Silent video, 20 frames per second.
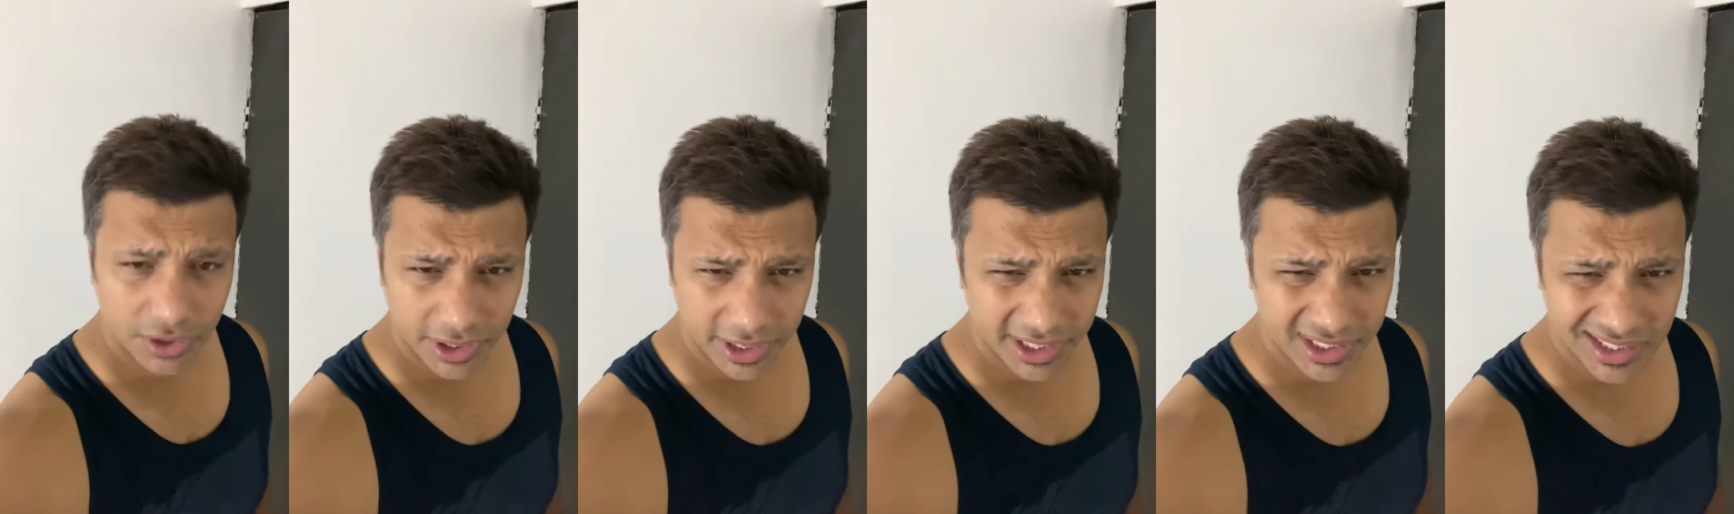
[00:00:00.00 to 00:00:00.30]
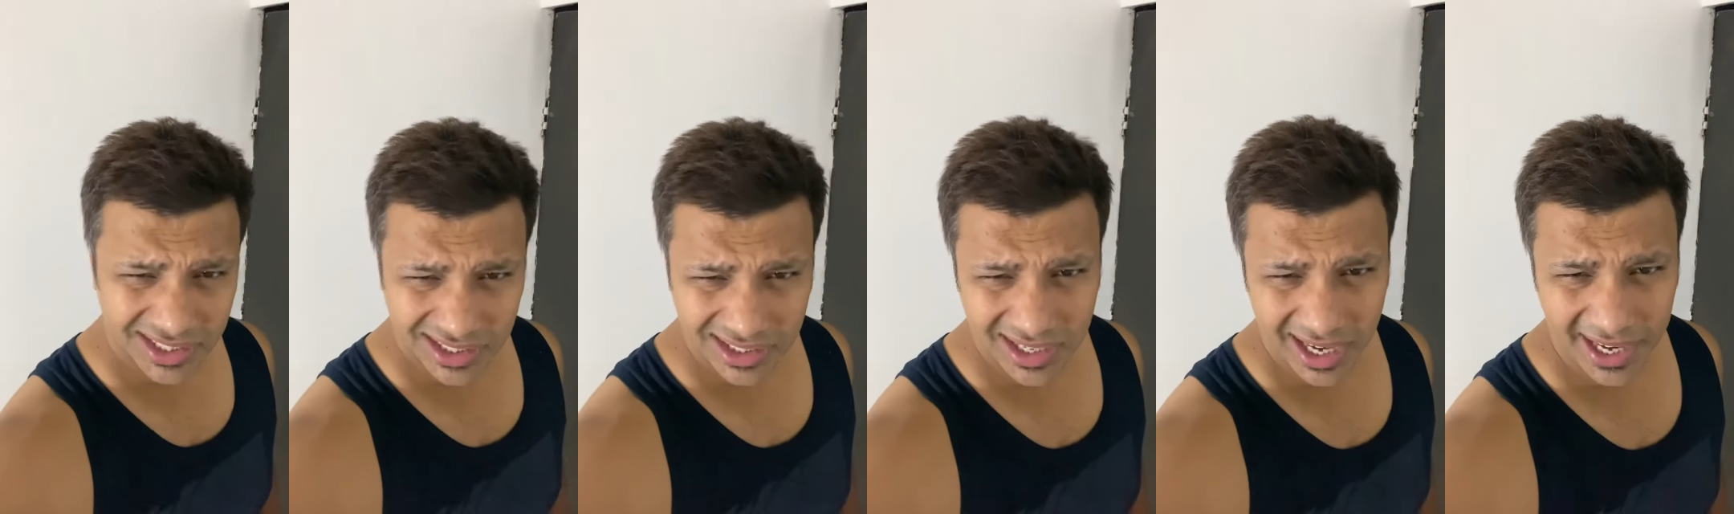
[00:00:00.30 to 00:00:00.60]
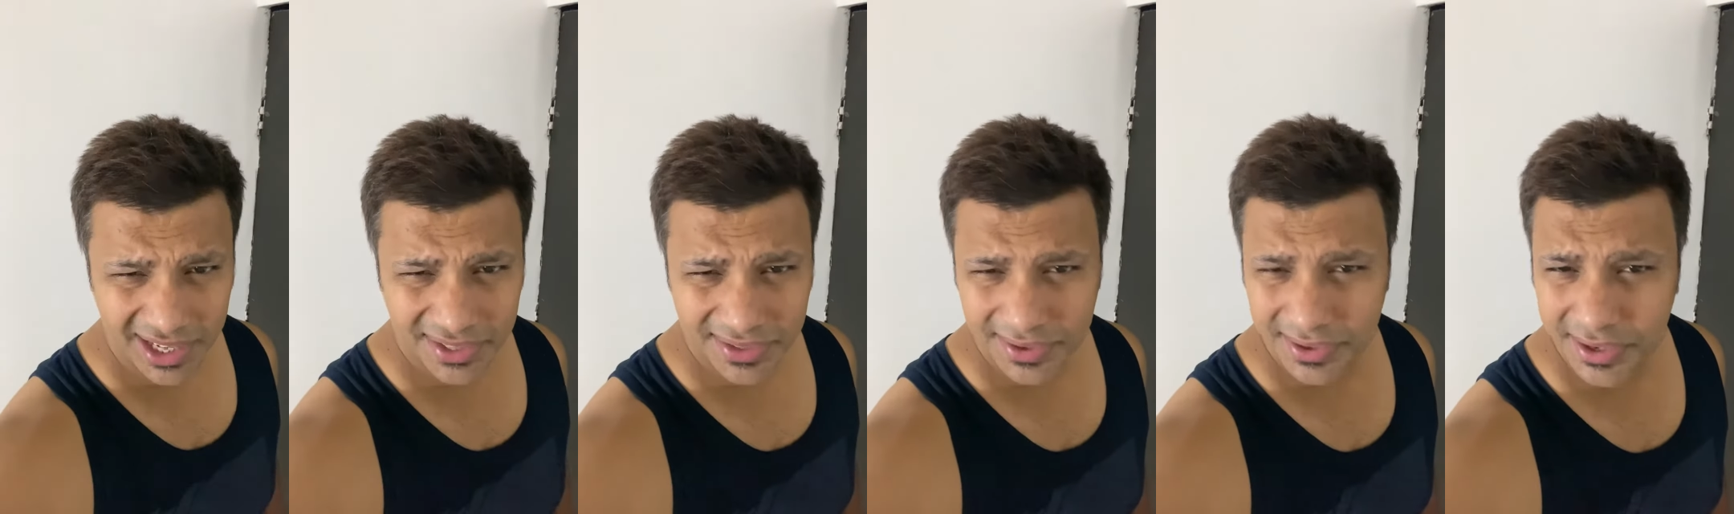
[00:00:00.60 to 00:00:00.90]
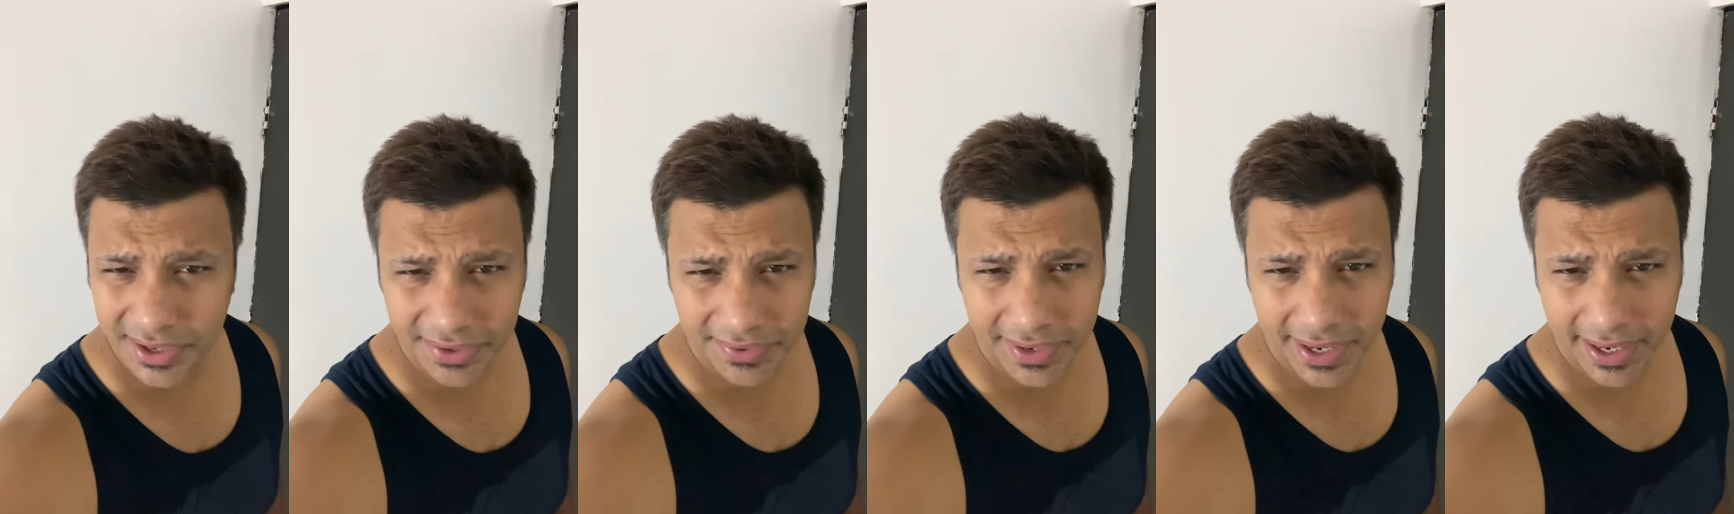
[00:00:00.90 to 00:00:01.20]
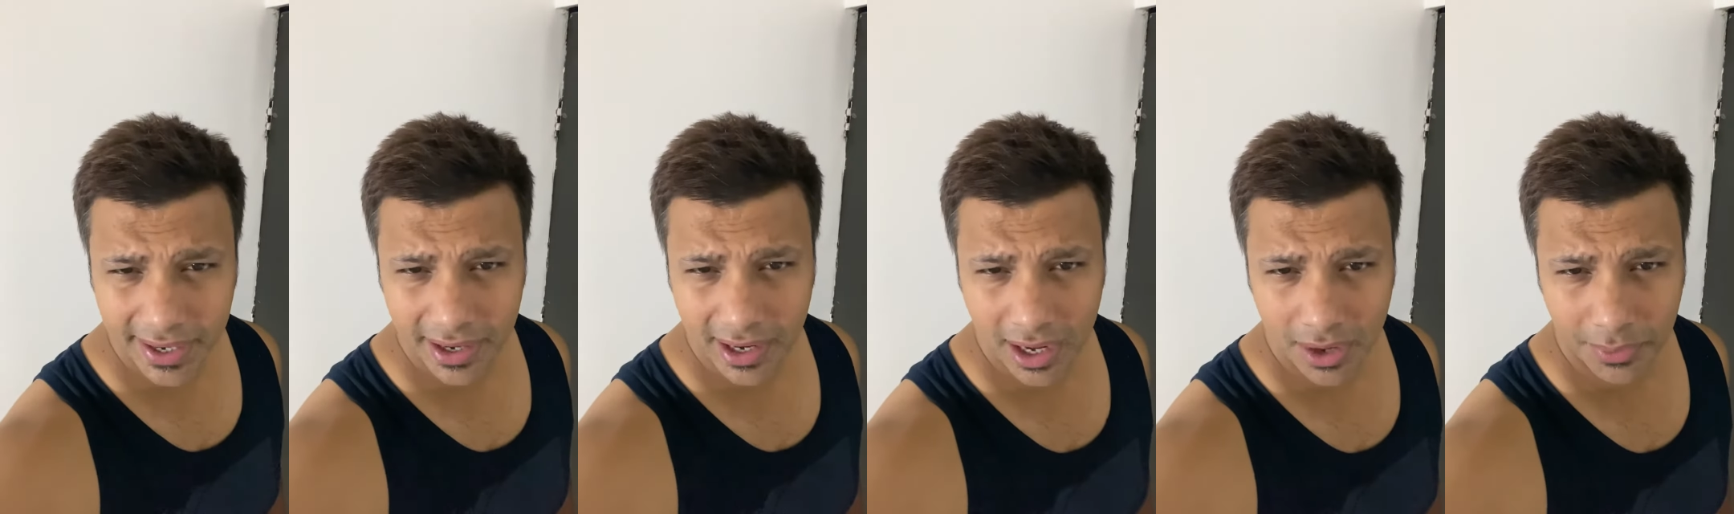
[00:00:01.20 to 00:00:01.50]
It's 9:30
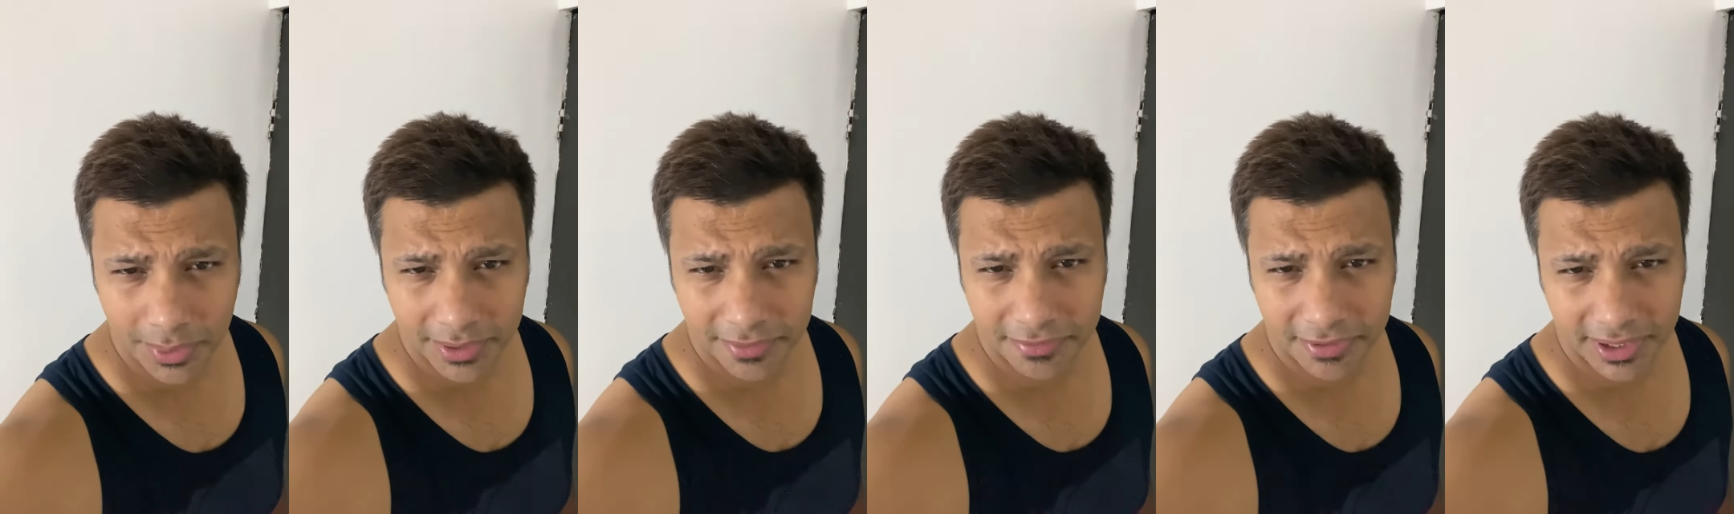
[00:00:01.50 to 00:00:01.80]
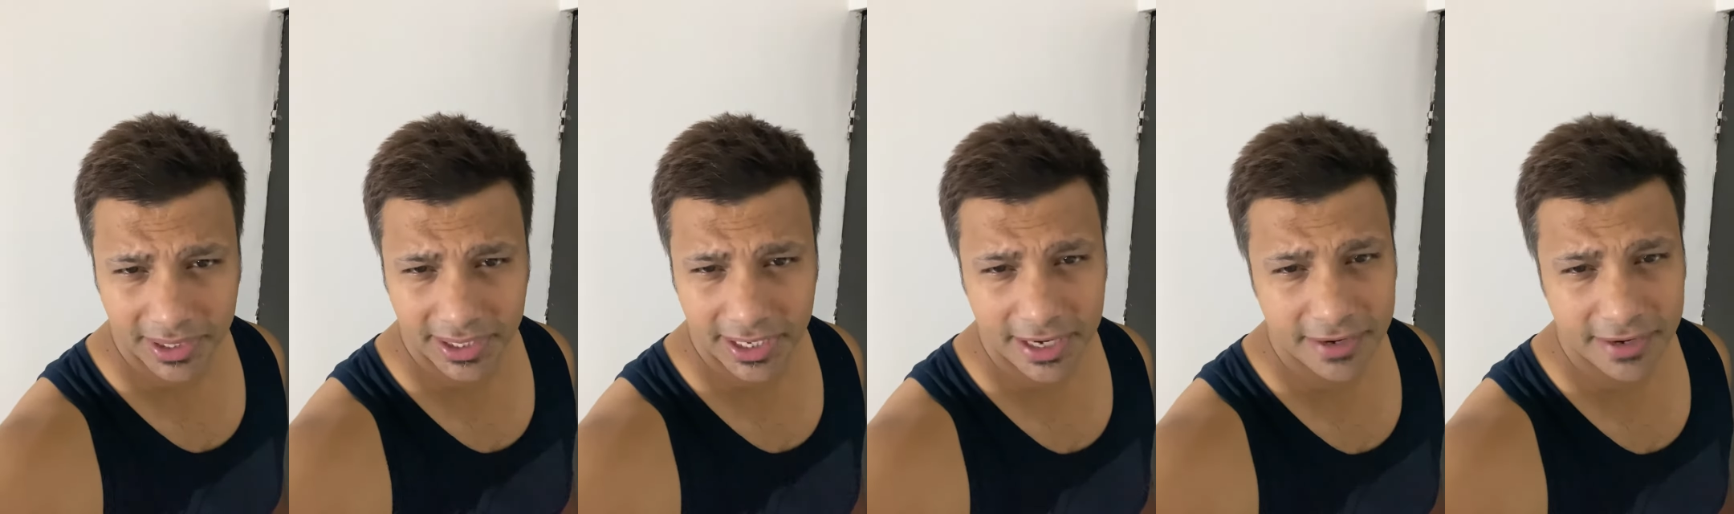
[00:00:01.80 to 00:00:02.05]
right now and fucking